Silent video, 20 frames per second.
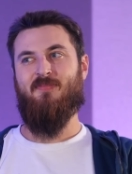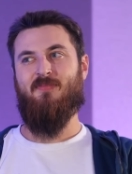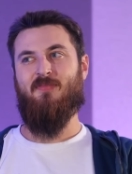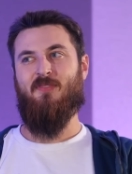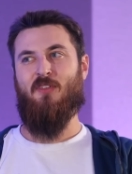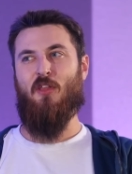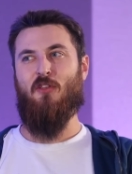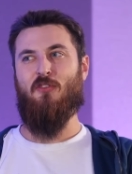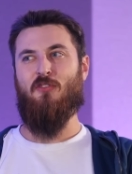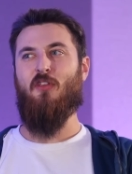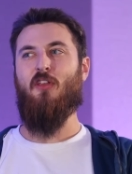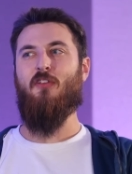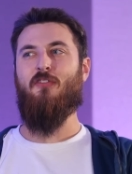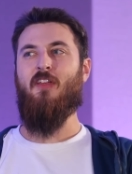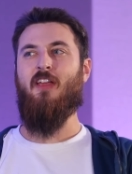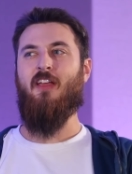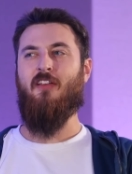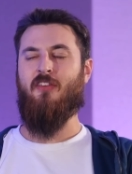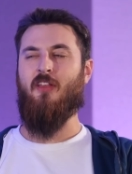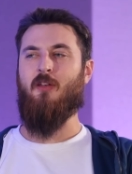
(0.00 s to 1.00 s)
Do you
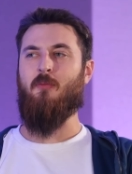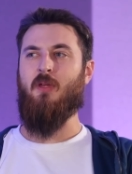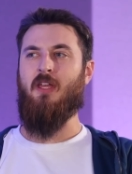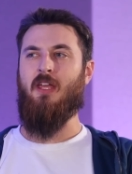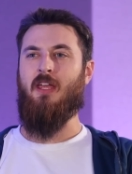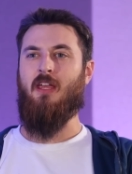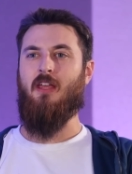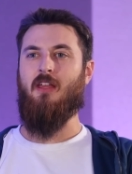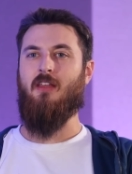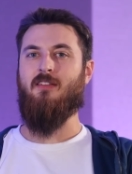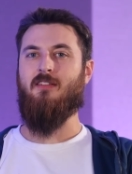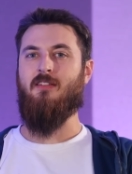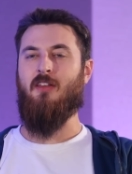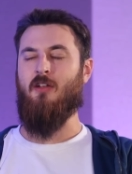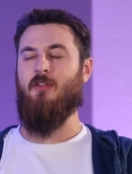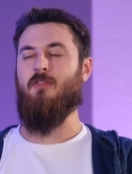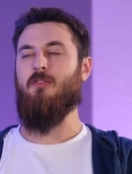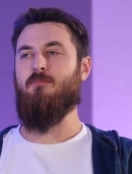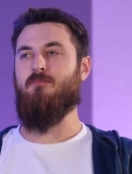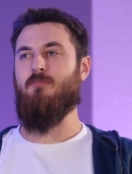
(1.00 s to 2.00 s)
think it's going to be,
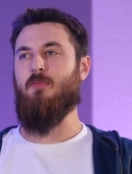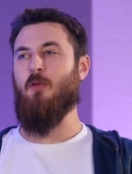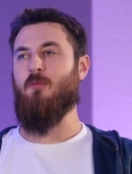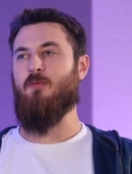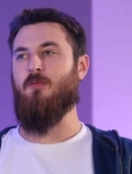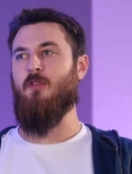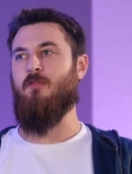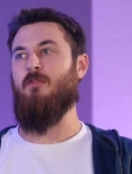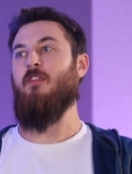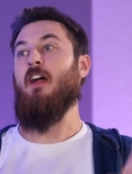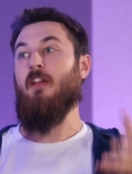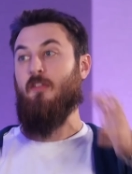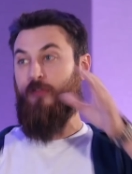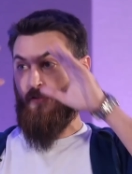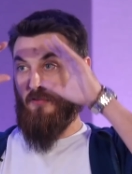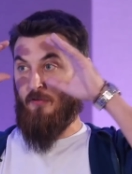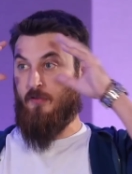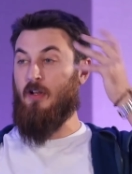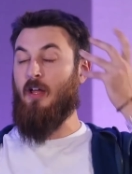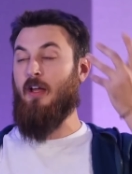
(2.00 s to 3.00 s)
the
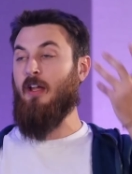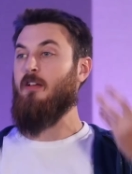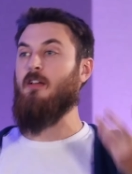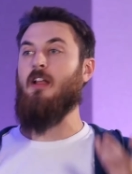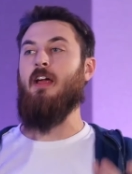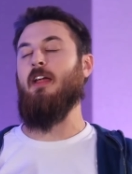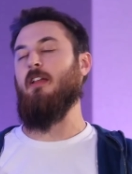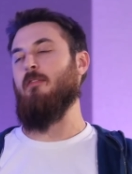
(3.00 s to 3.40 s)
visors like